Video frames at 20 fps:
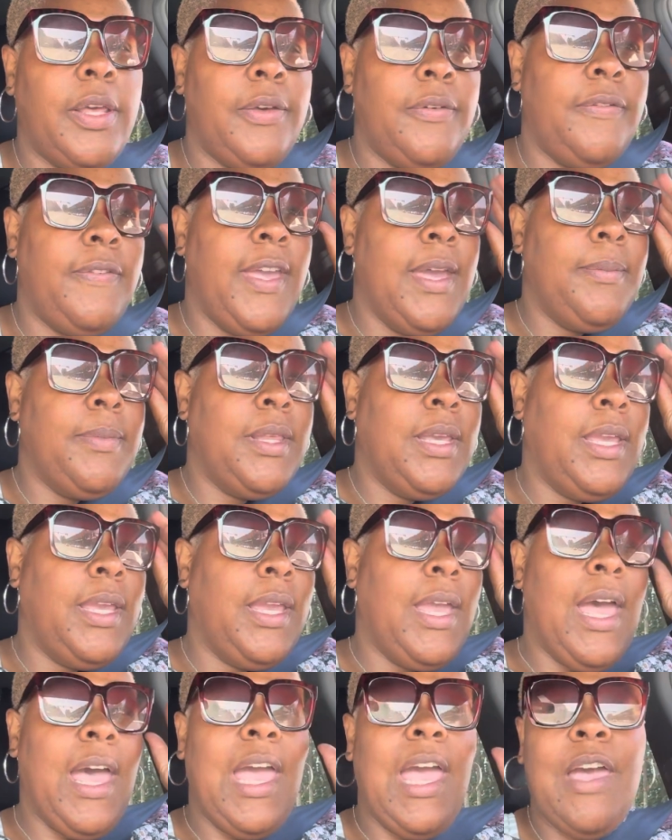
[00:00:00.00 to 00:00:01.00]

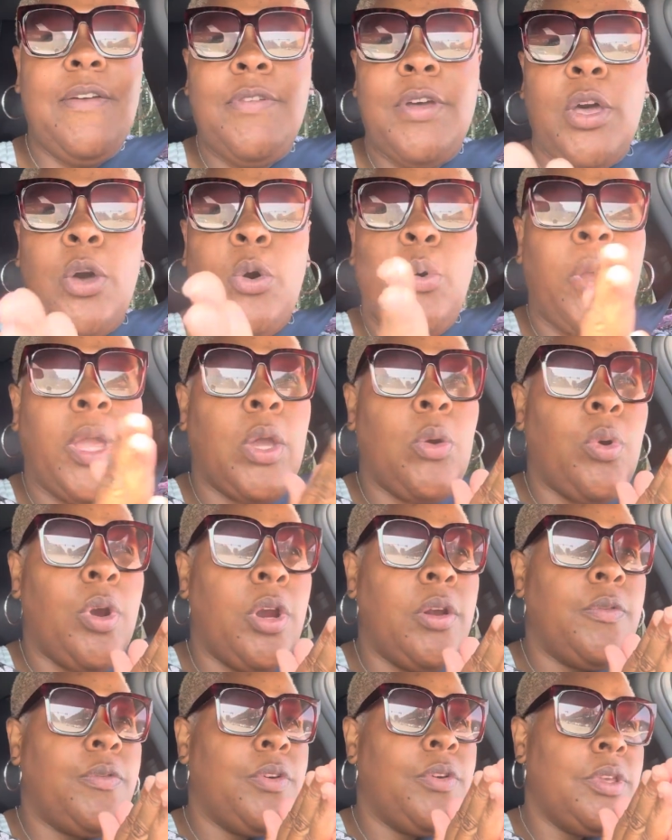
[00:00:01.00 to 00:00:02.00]
family, I have a quick
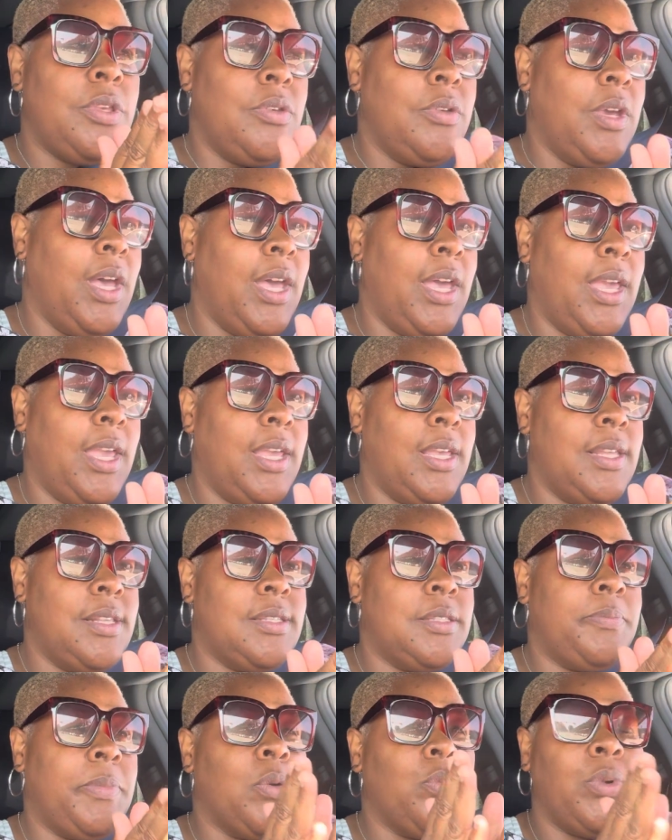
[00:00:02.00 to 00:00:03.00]
word for you
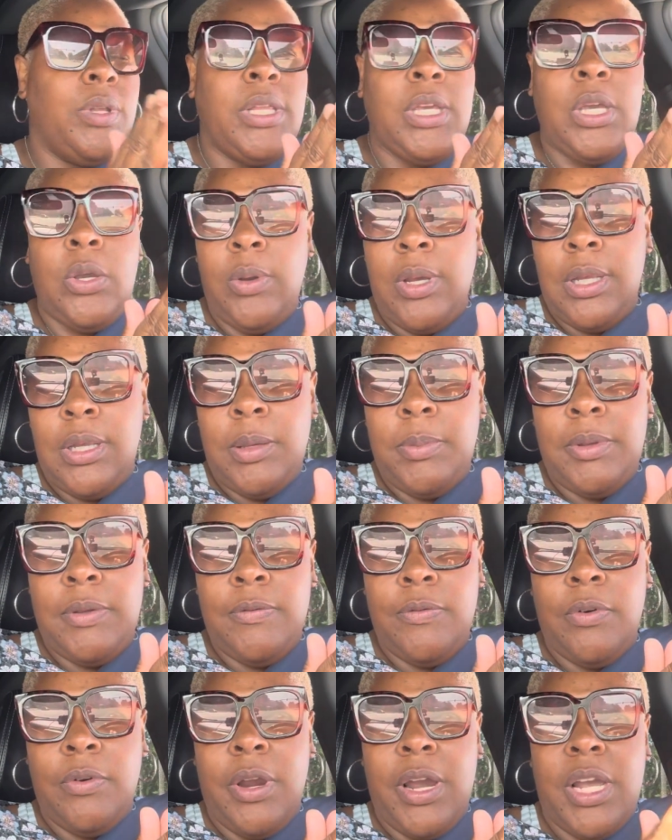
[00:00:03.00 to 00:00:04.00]
guys, but really quickly
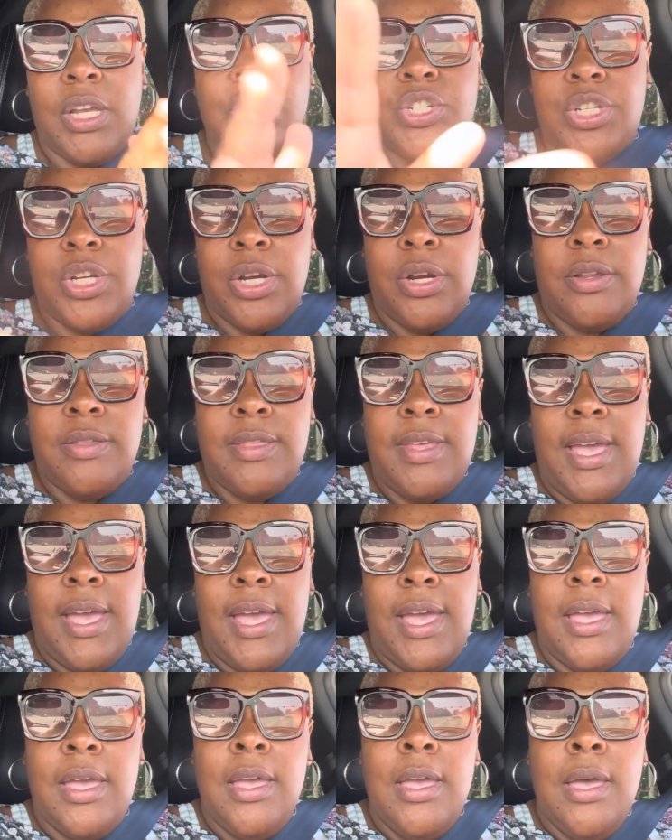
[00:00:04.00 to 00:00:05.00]
before I share
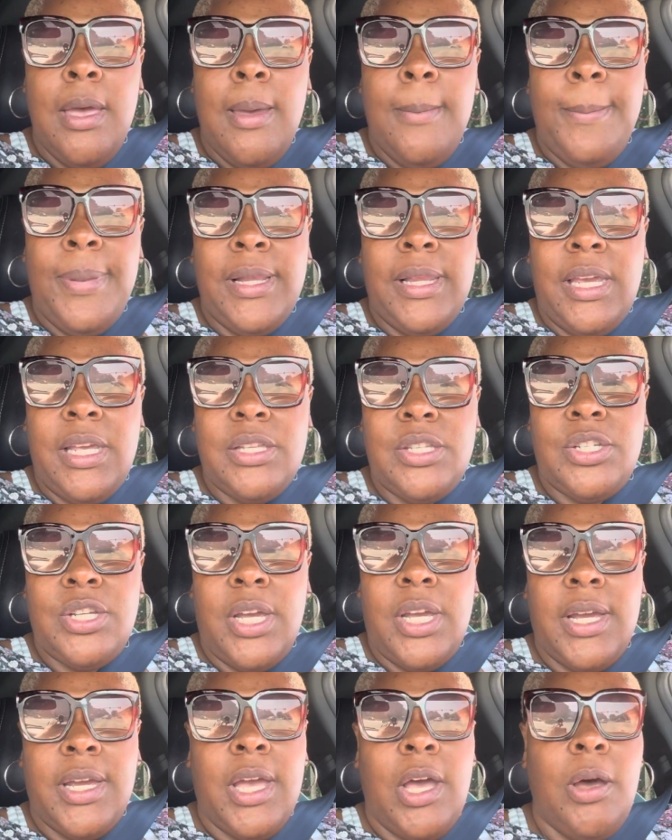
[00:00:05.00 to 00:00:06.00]
that, please
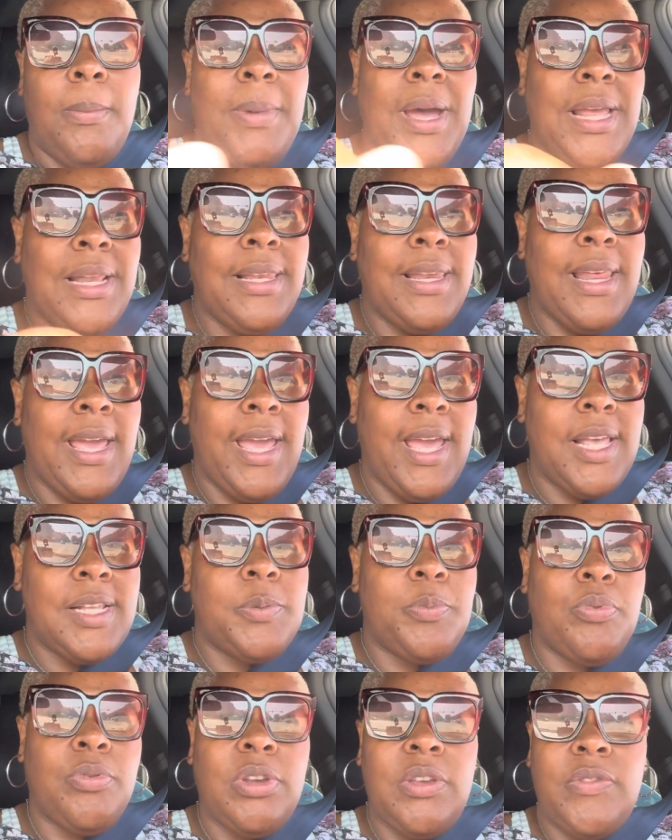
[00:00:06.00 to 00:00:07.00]
check out my
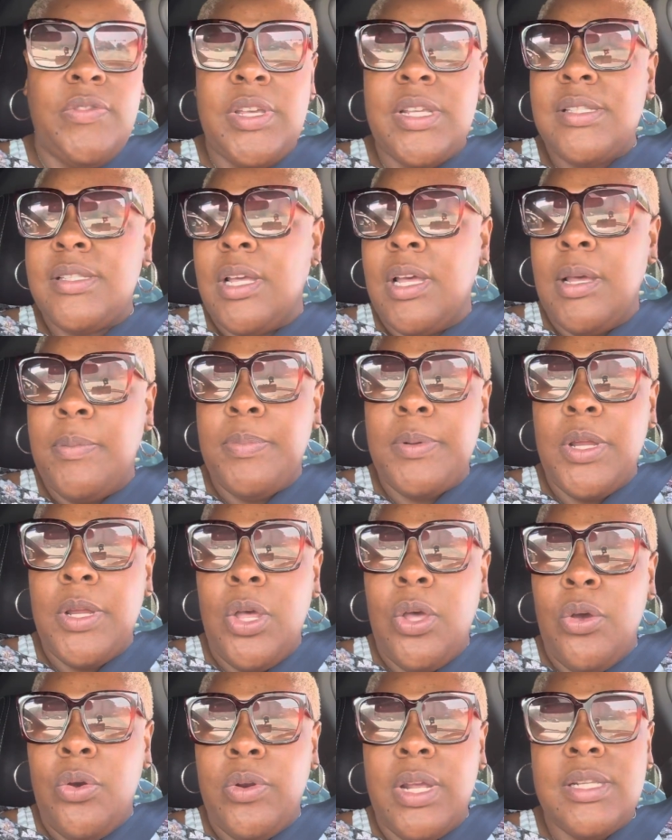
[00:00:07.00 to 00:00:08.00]
last previous
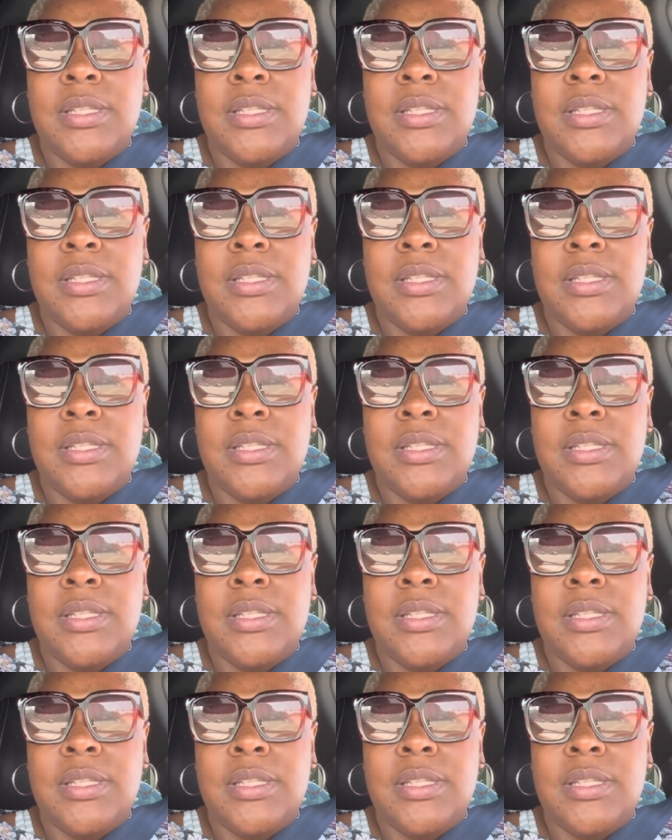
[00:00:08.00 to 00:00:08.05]
upload.